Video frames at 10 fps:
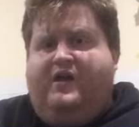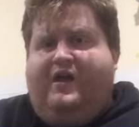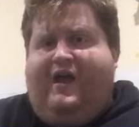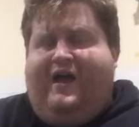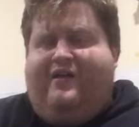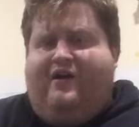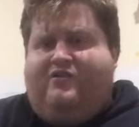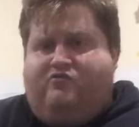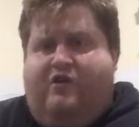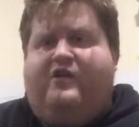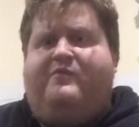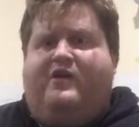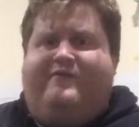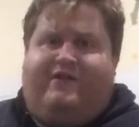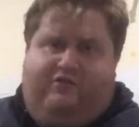and I strongly
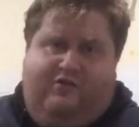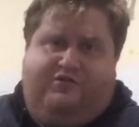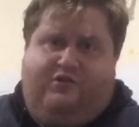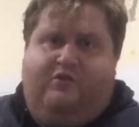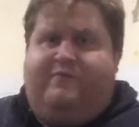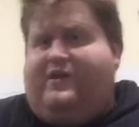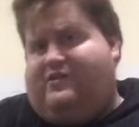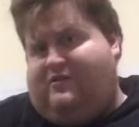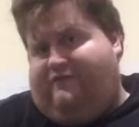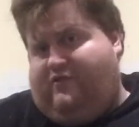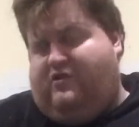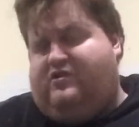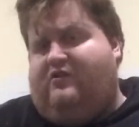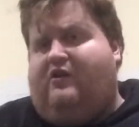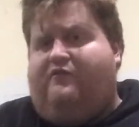believe that YouTube is the
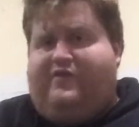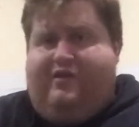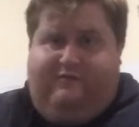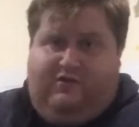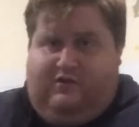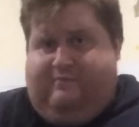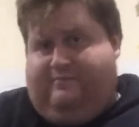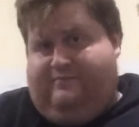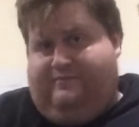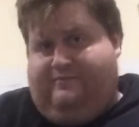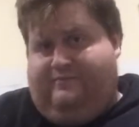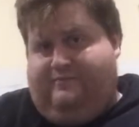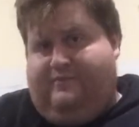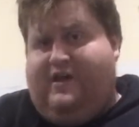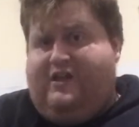future of television
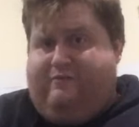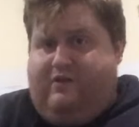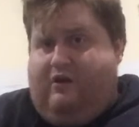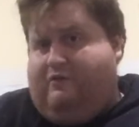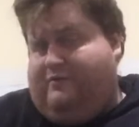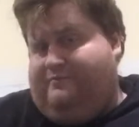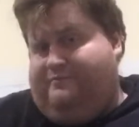as we know it.